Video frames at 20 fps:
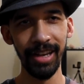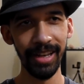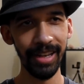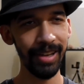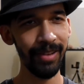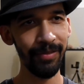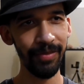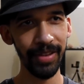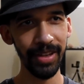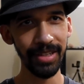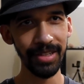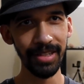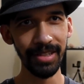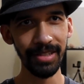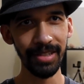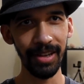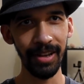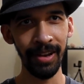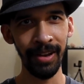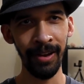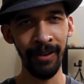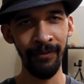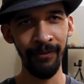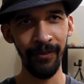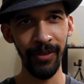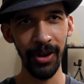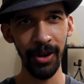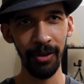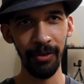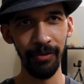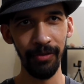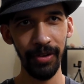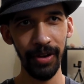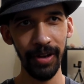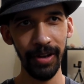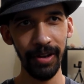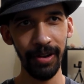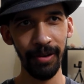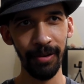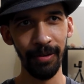If this is a fail
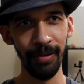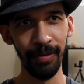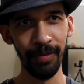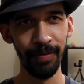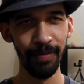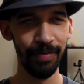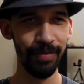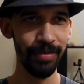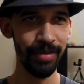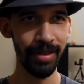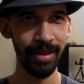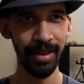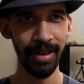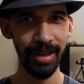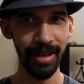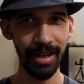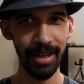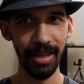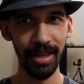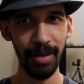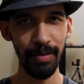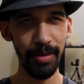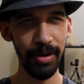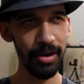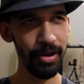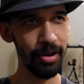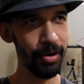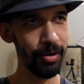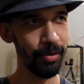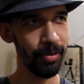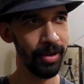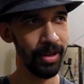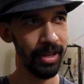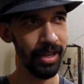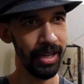video, let me know.